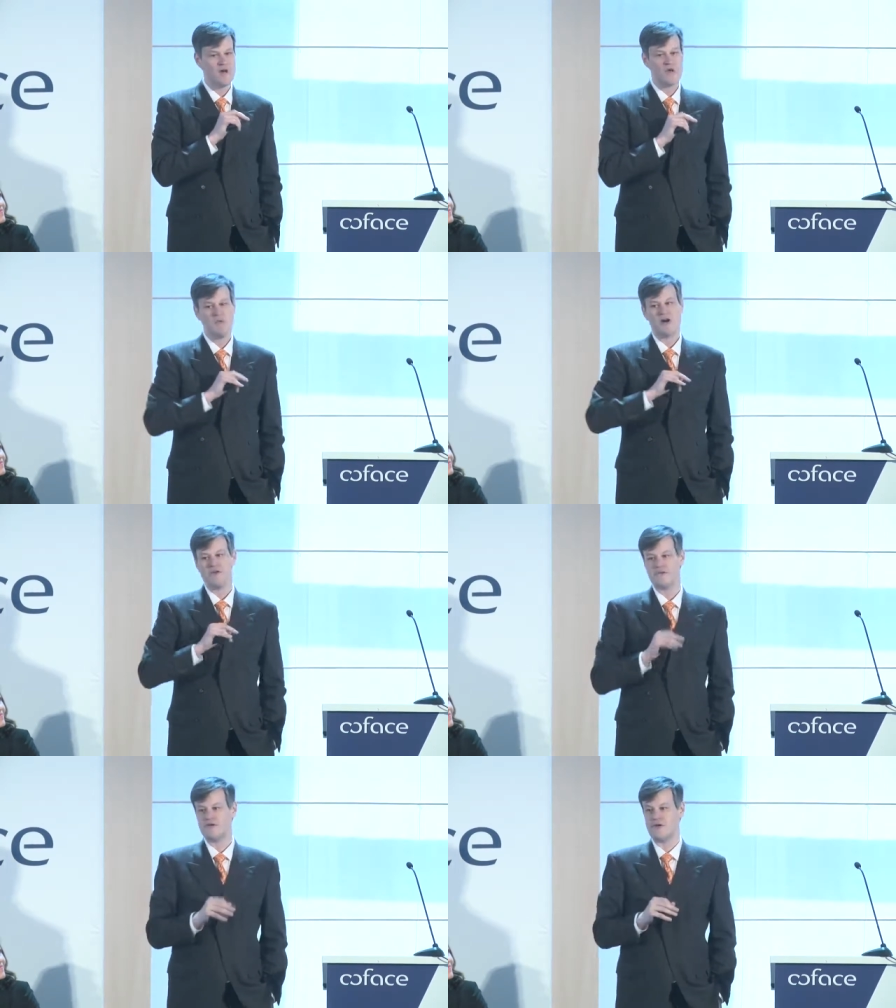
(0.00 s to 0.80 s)
we
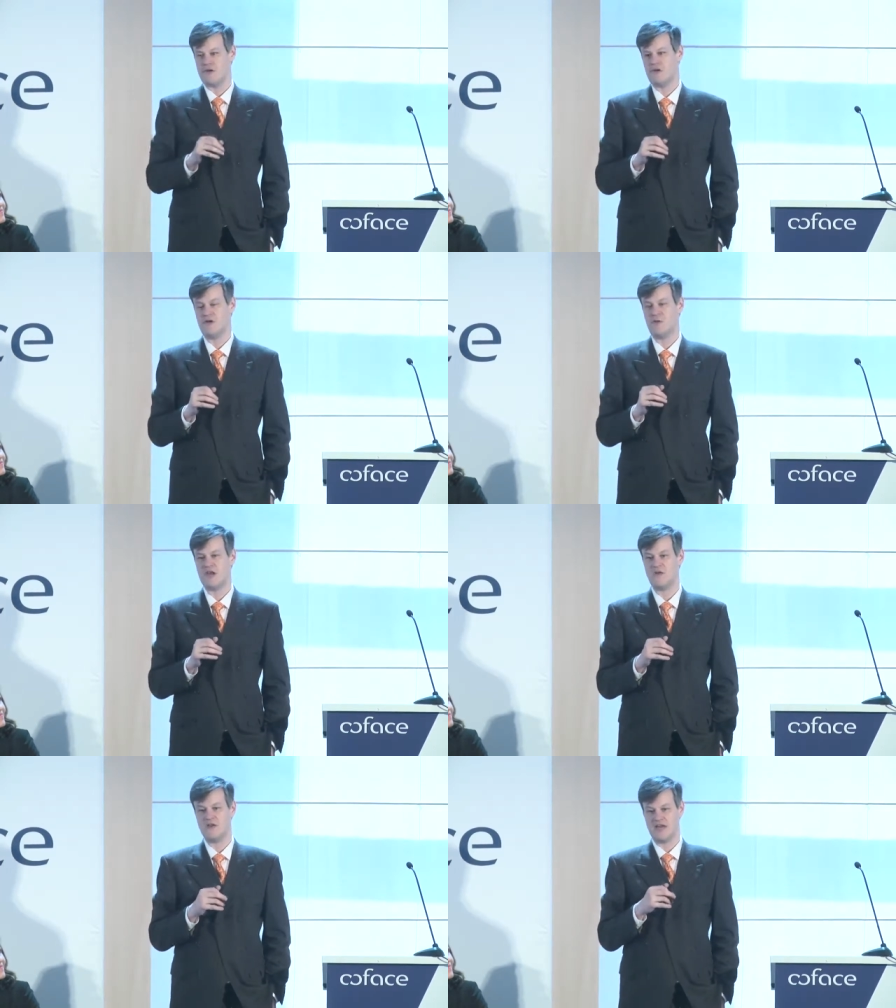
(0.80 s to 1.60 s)
must look
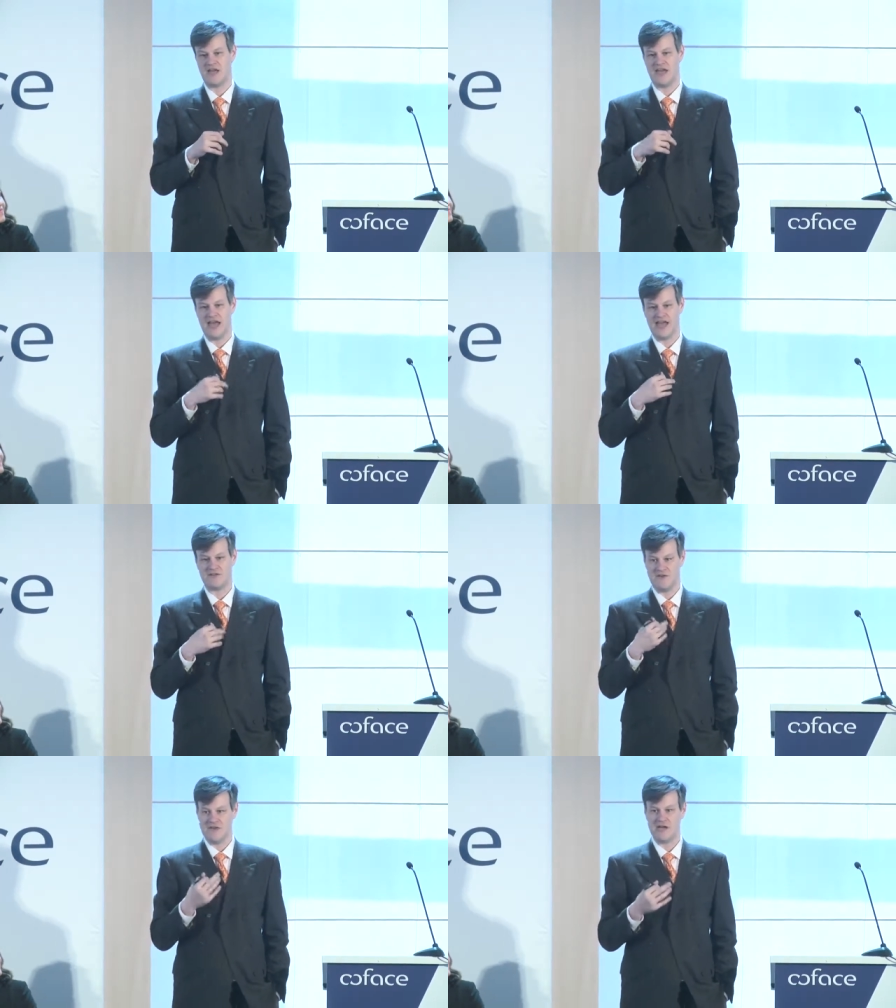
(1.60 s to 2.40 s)
when looking
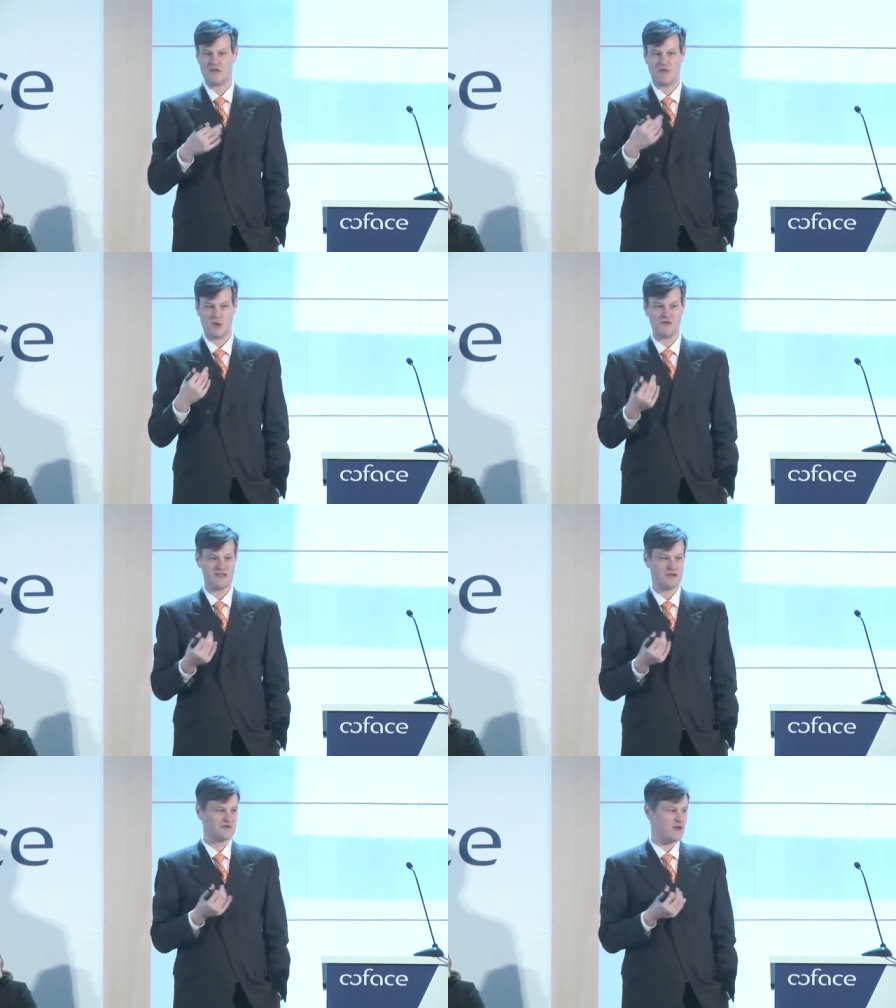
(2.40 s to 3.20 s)
at a year or
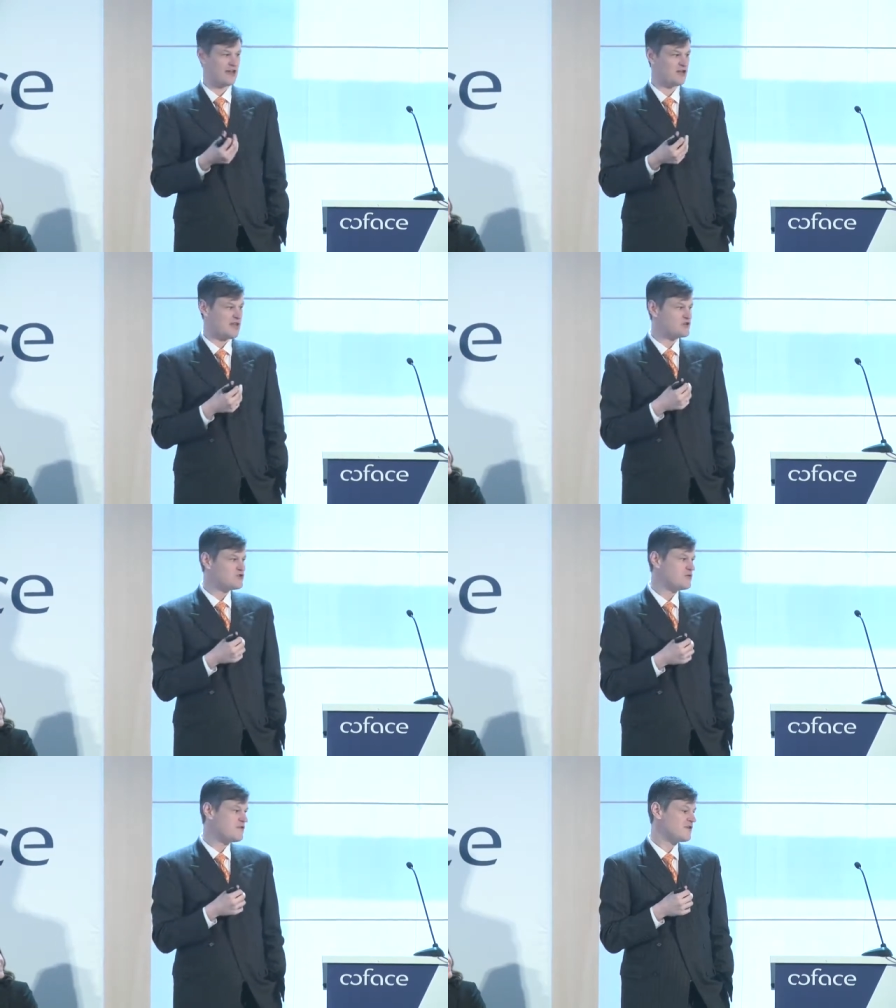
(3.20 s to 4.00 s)
multi-year trend on
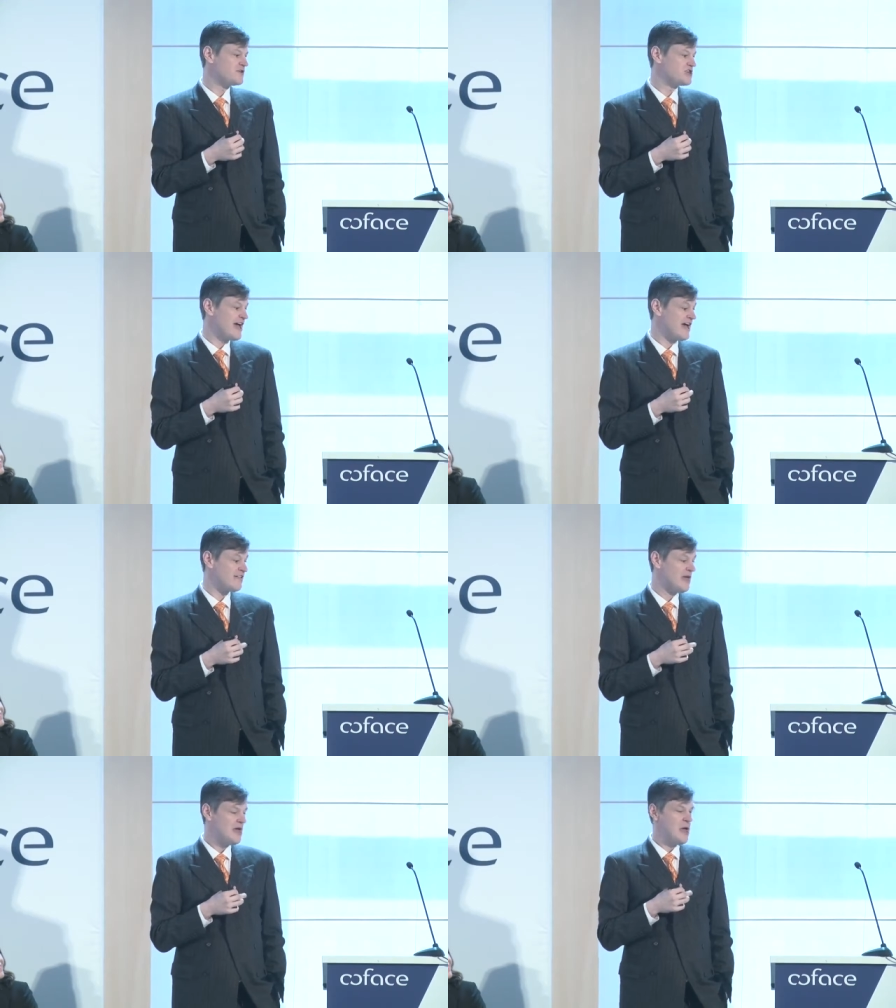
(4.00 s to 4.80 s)
issues such
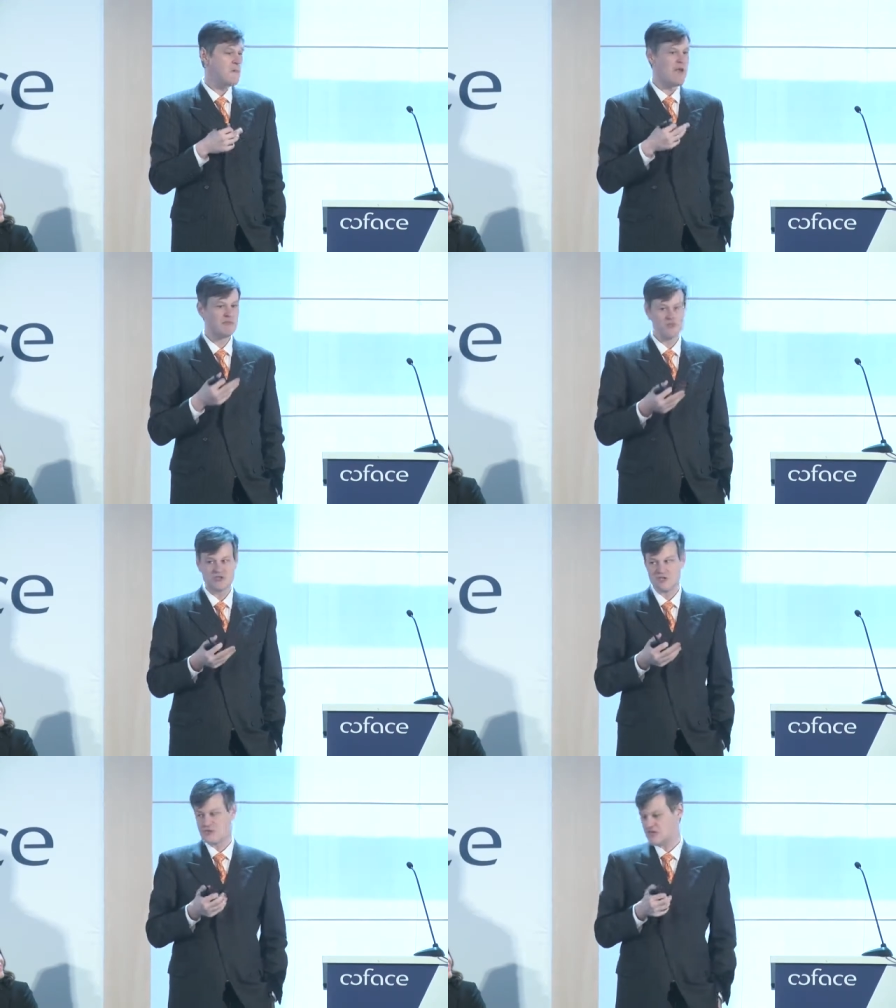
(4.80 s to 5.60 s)
as
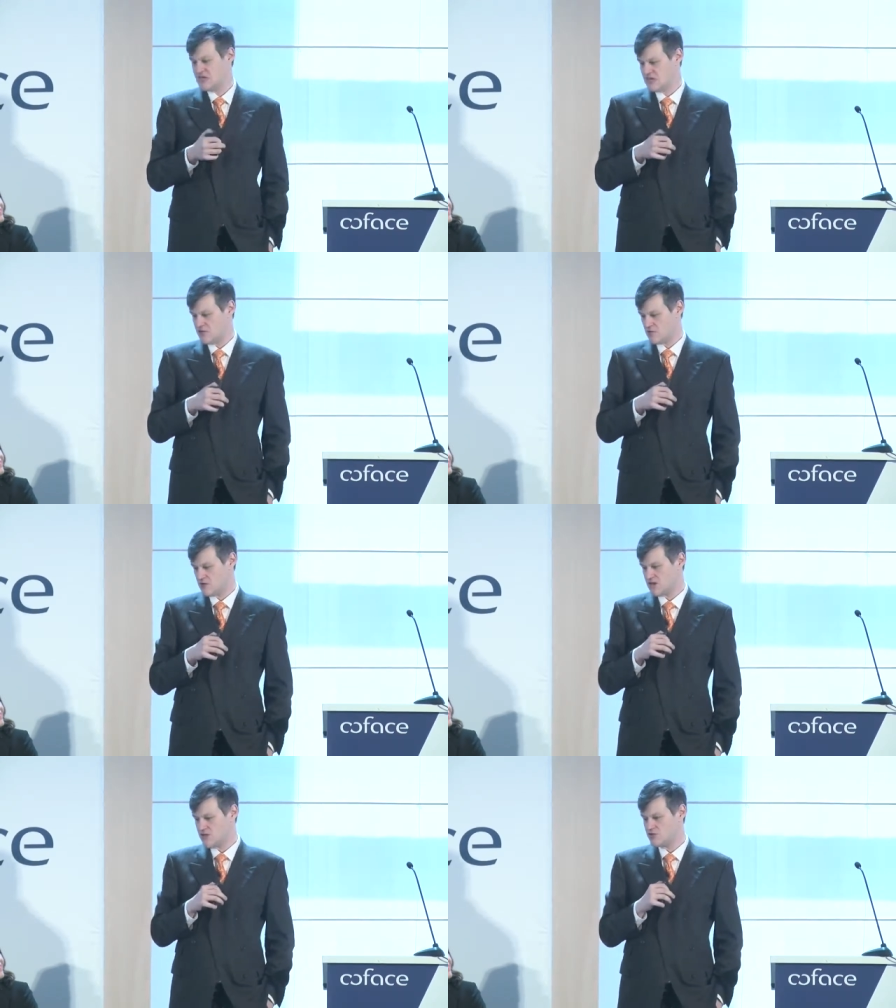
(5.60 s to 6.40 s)
membership in the EU,
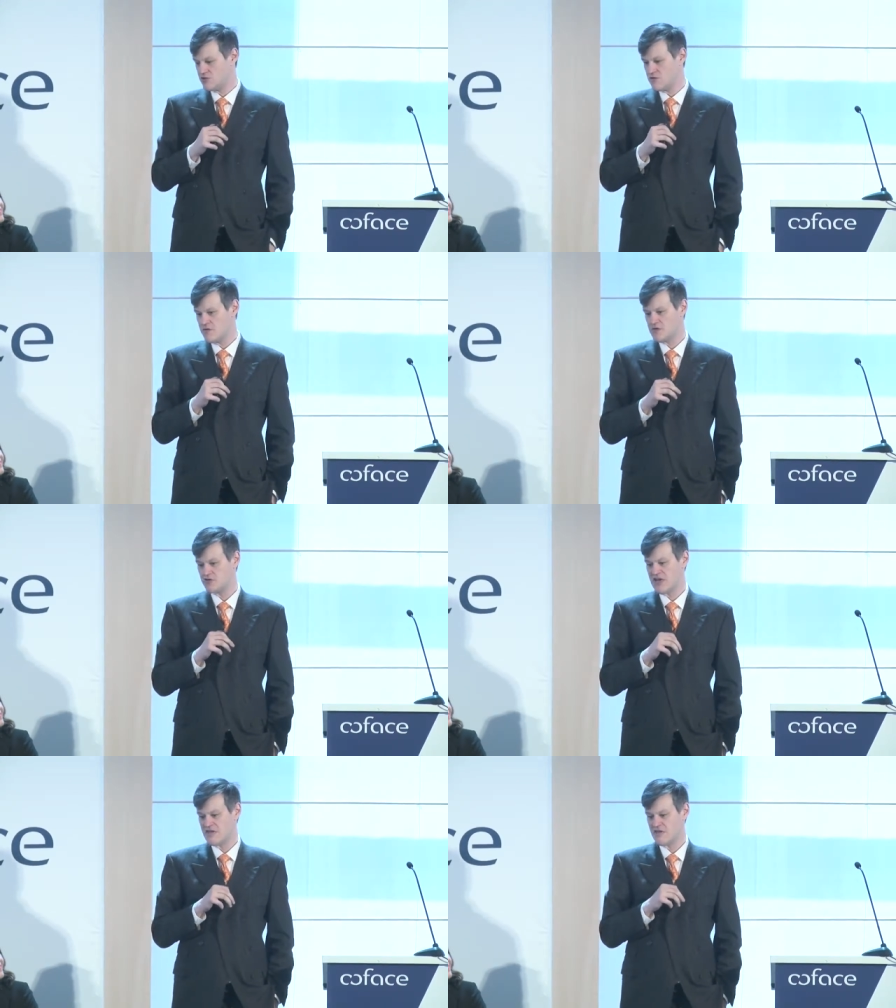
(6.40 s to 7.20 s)
at issues
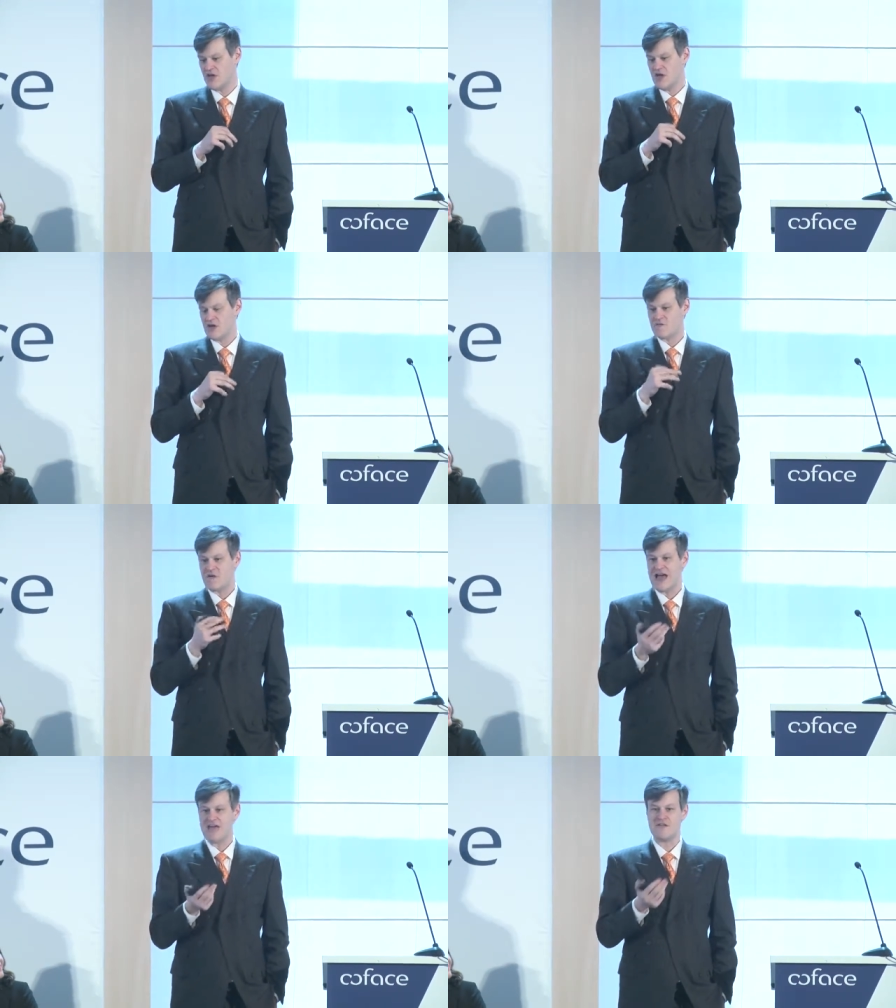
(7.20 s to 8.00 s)
such as the
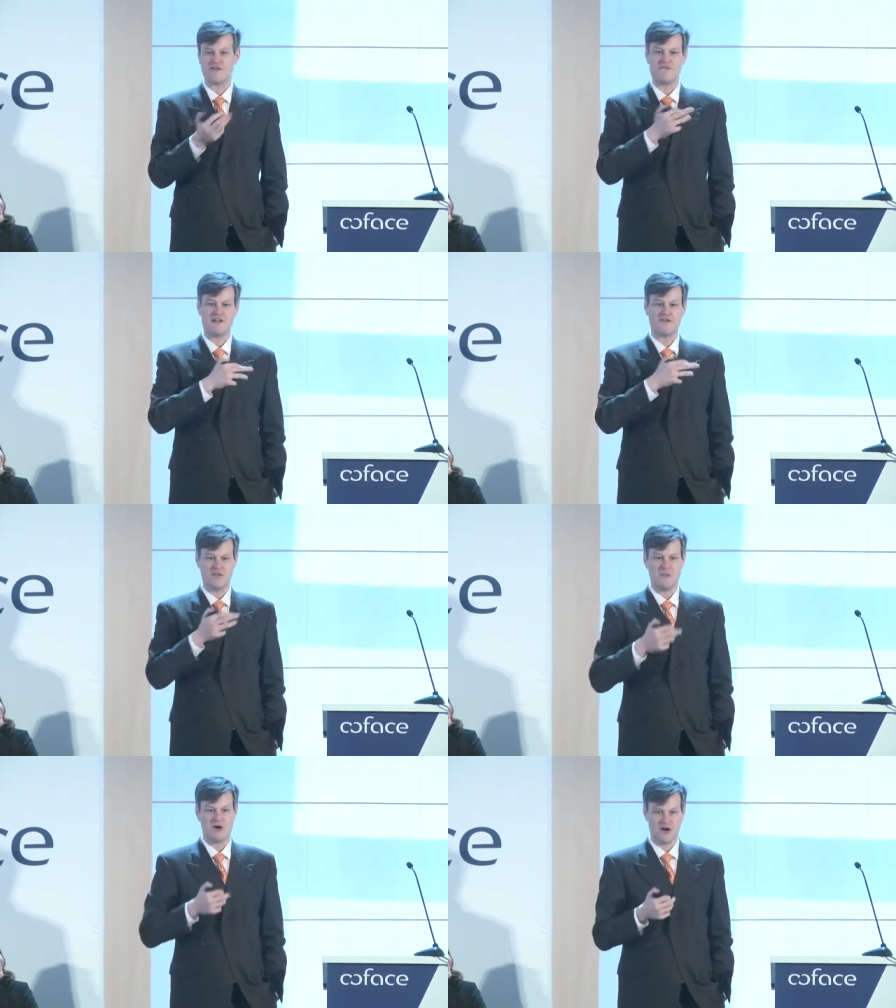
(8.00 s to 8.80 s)
rise of
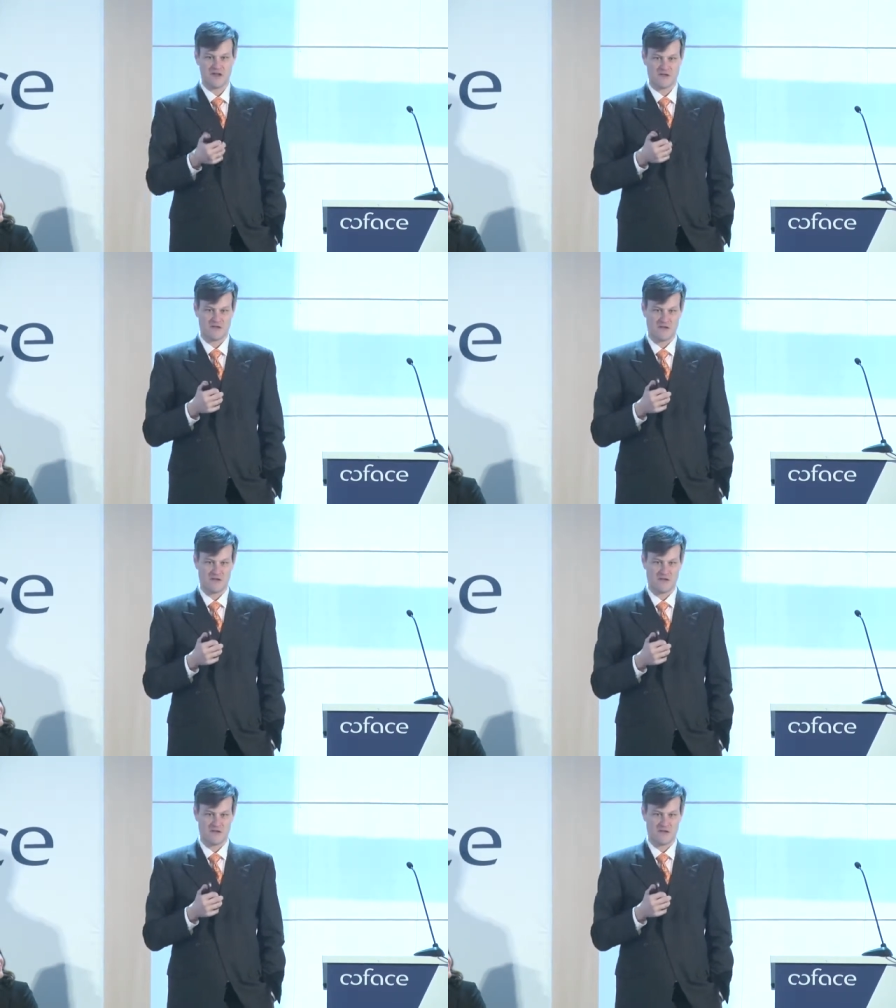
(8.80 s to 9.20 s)
extreme parties and